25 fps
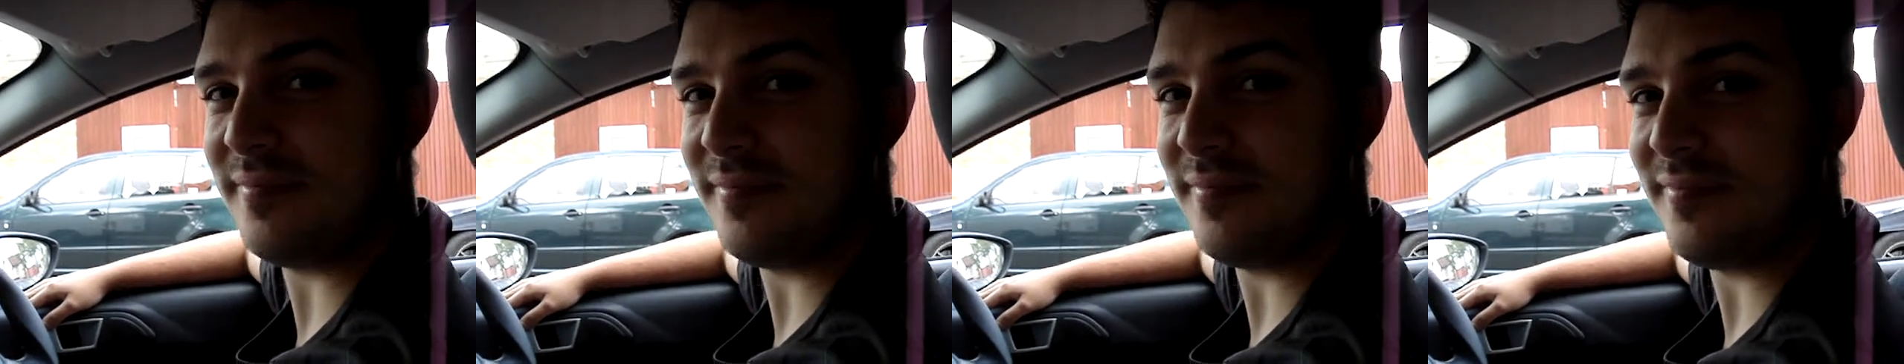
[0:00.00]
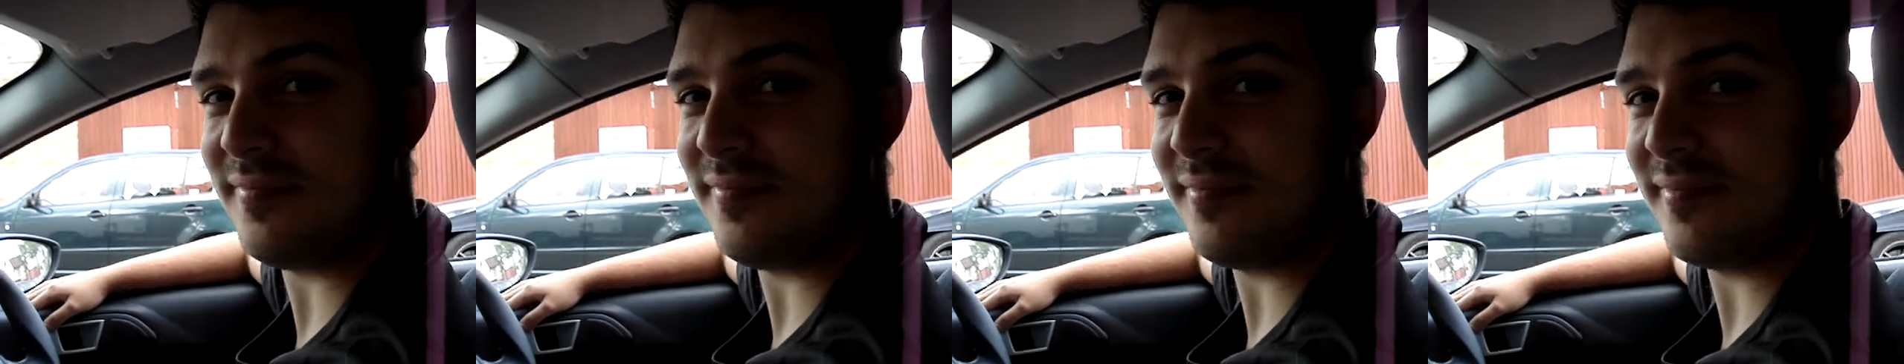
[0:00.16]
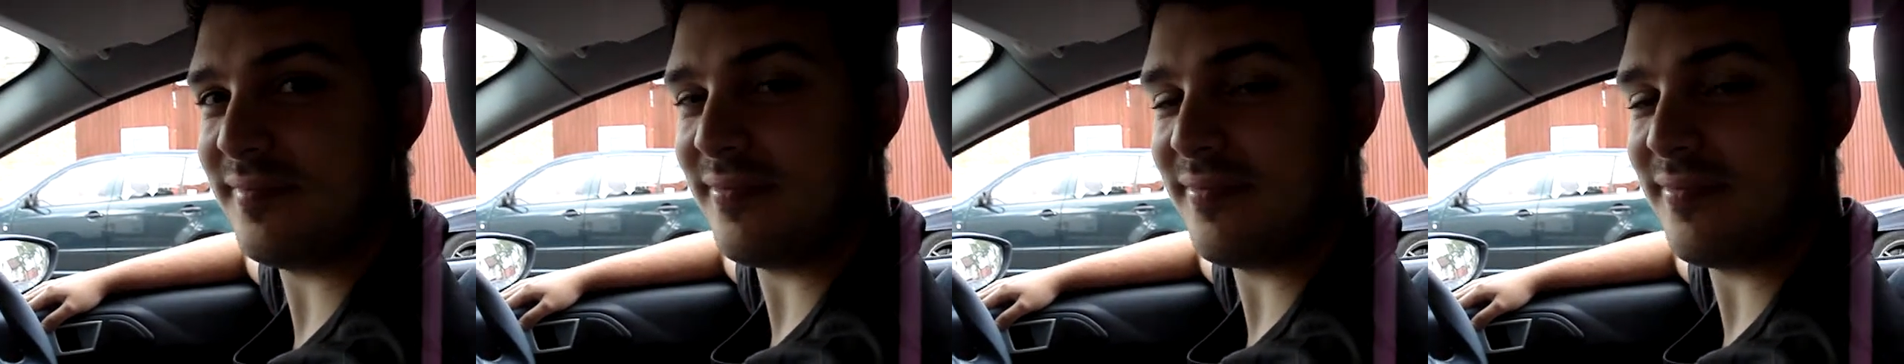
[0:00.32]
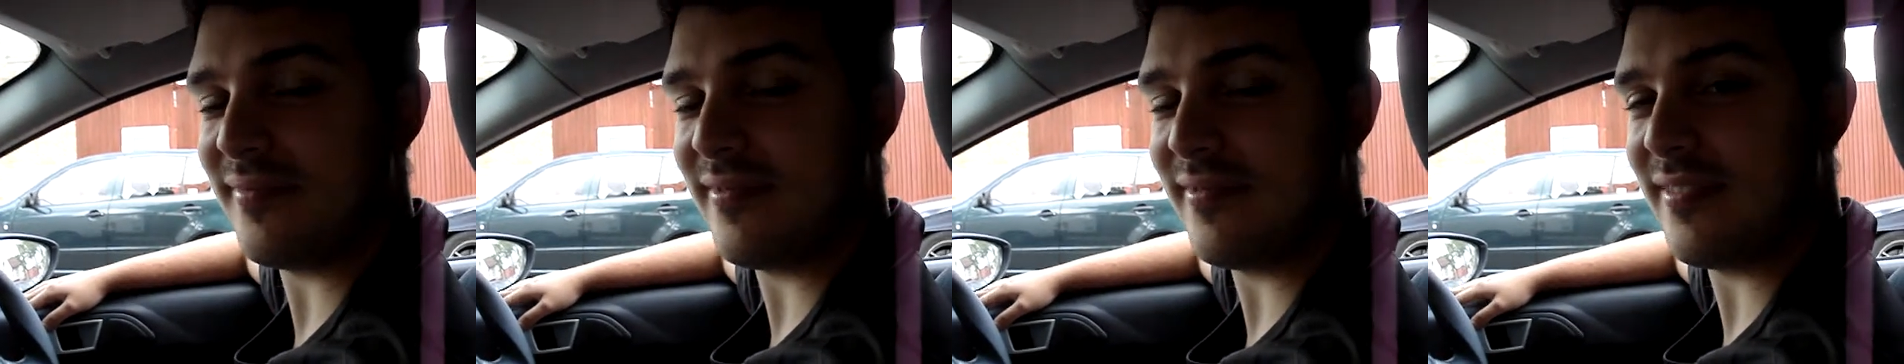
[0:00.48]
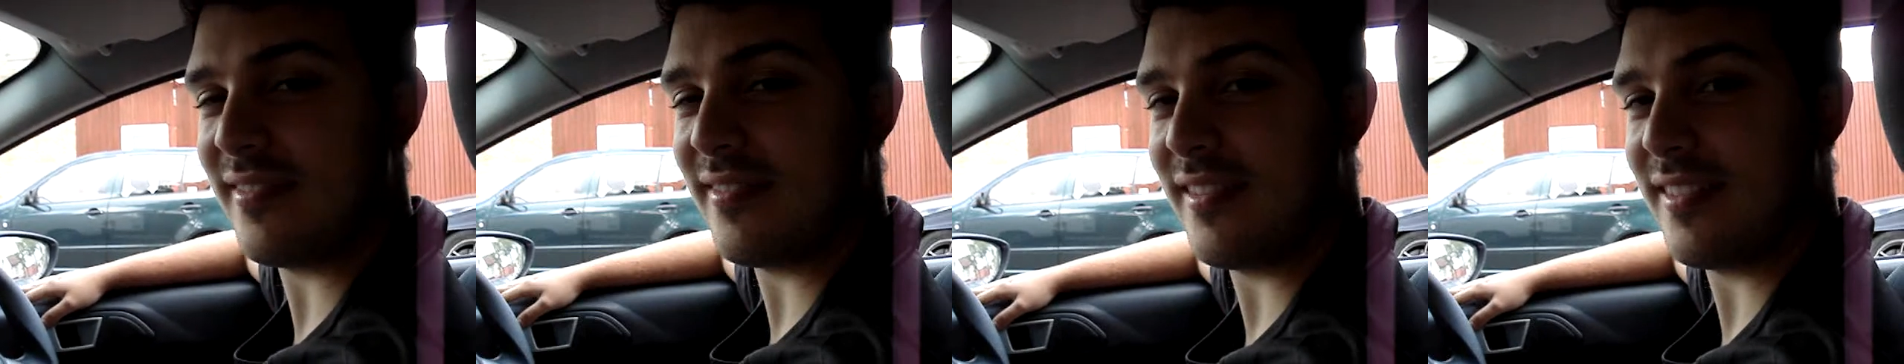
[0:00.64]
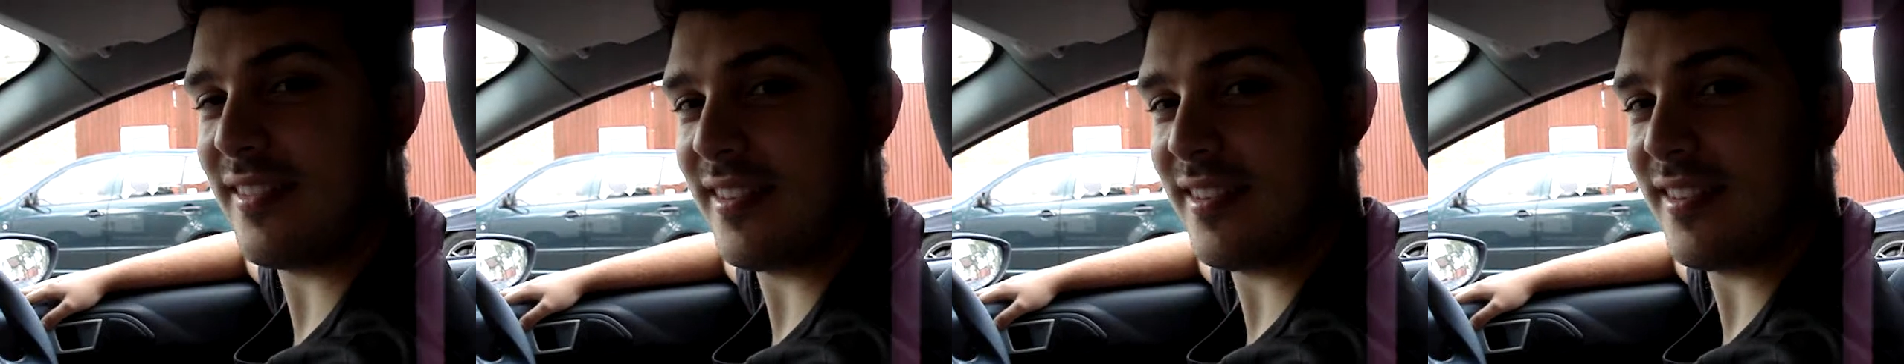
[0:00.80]
in a few
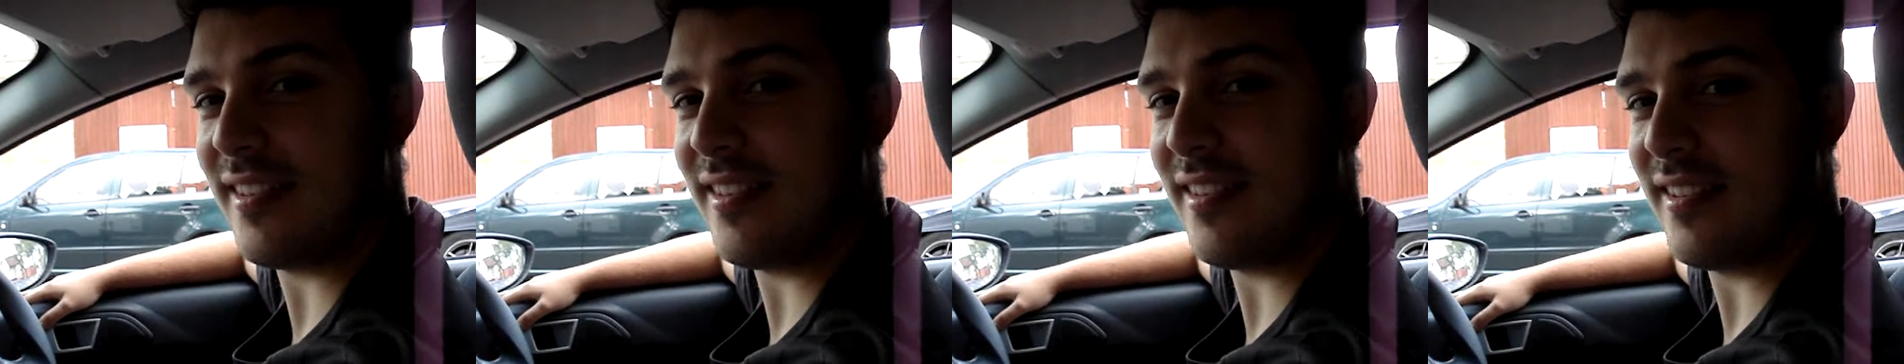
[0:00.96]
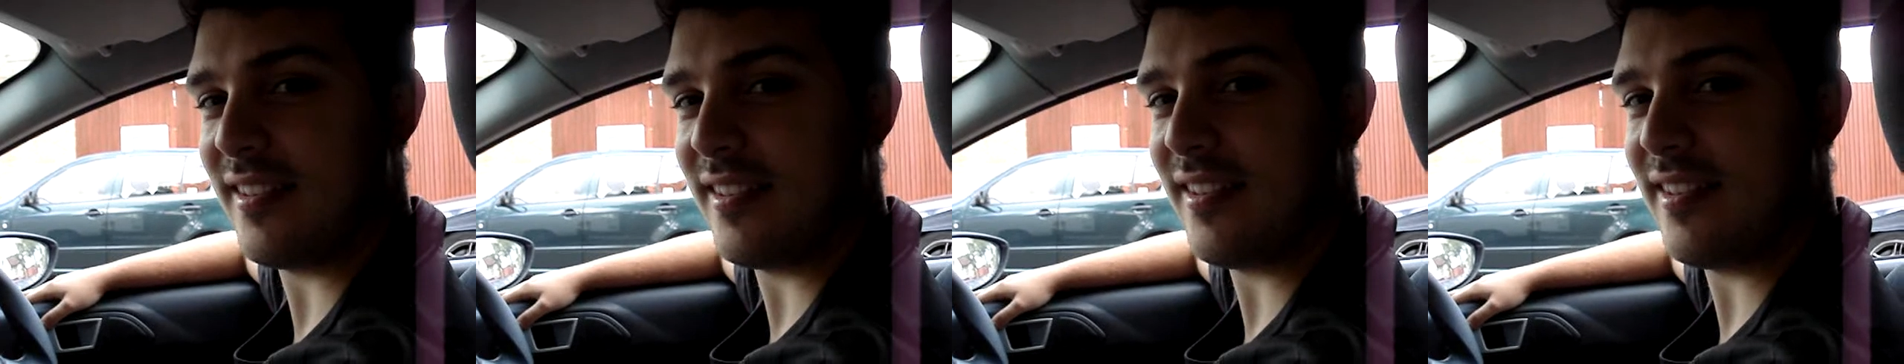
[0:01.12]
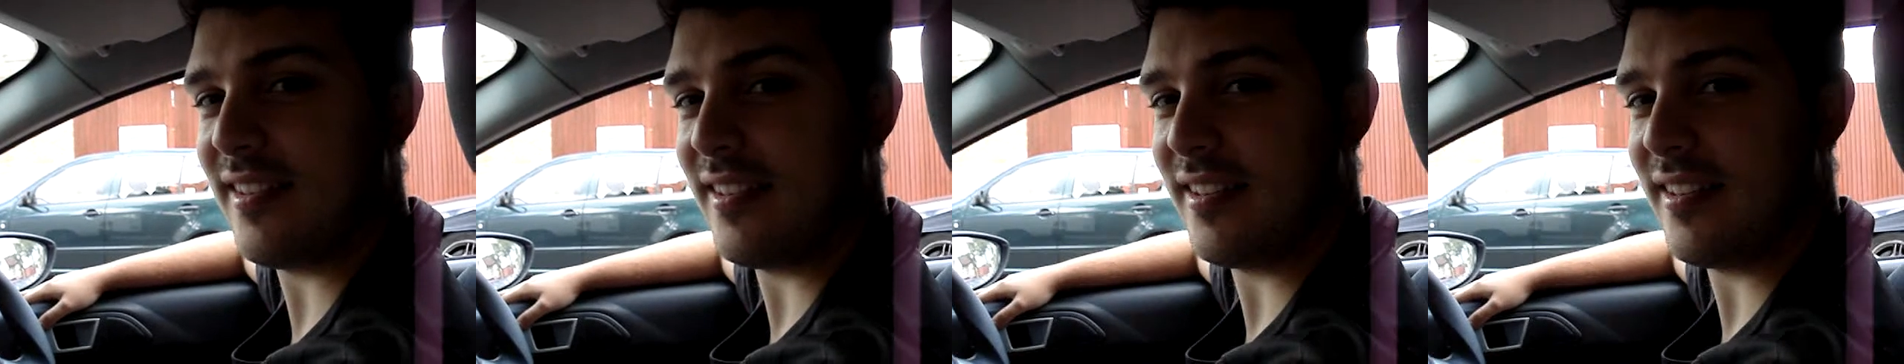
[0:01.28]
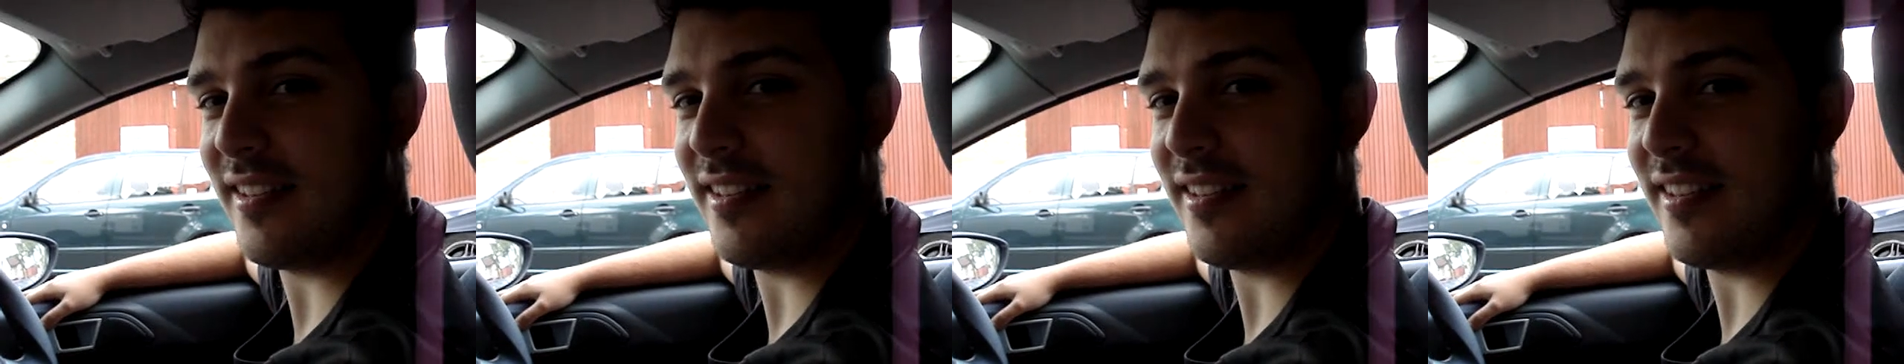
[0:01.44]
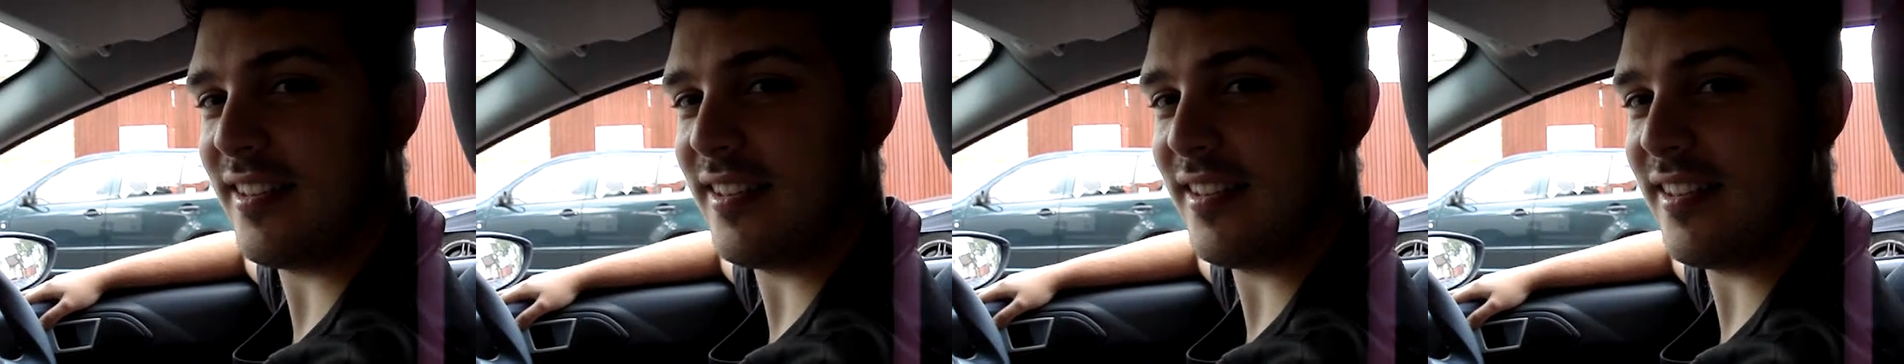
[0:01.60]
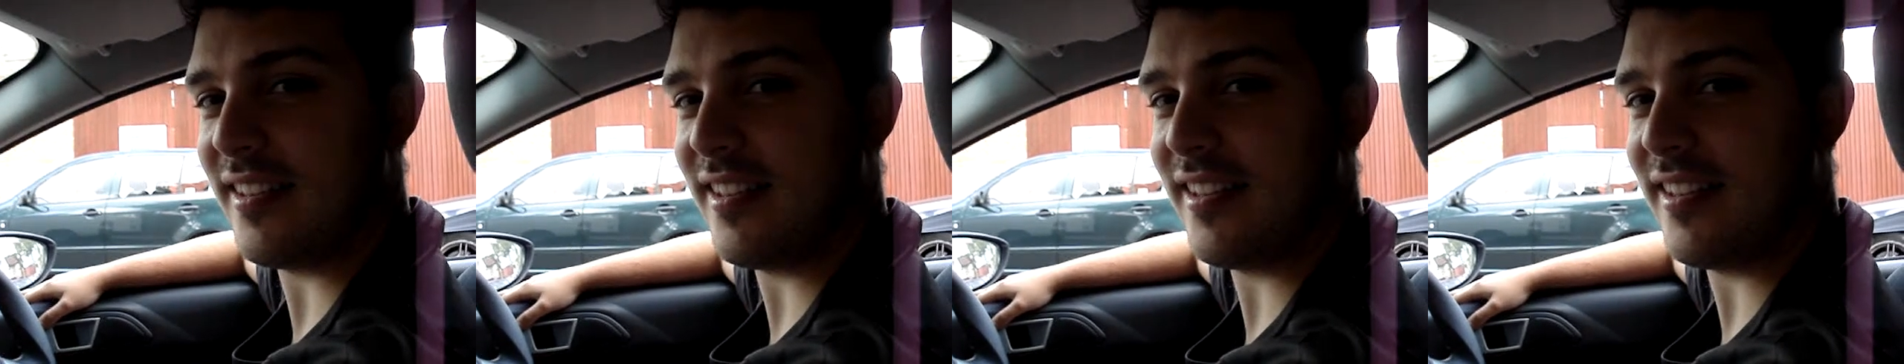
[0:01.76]
weeks' time, see how you're getting
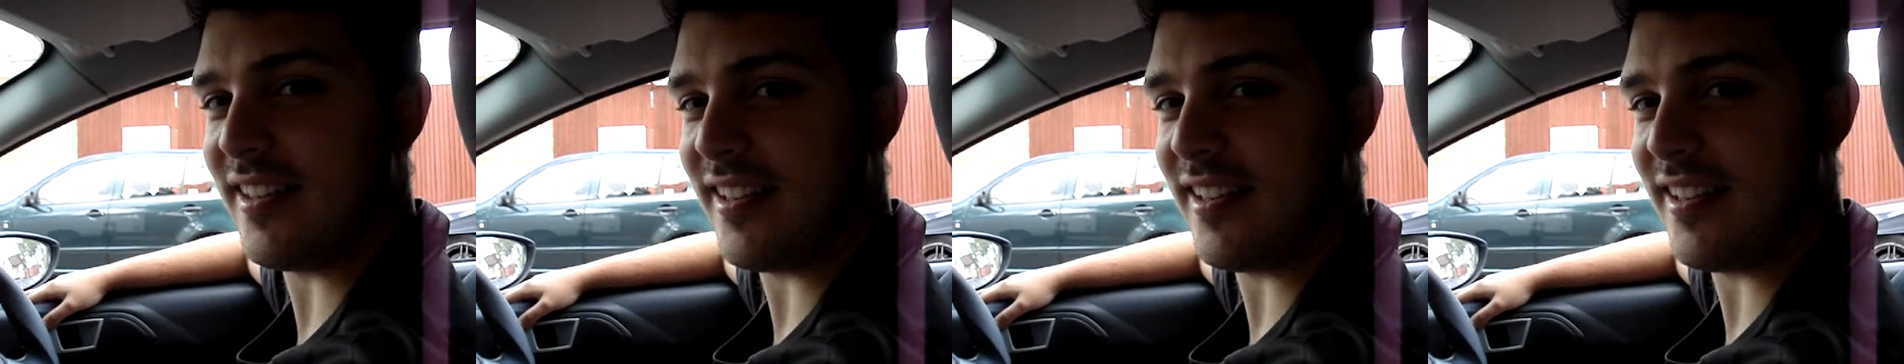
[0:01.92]
on.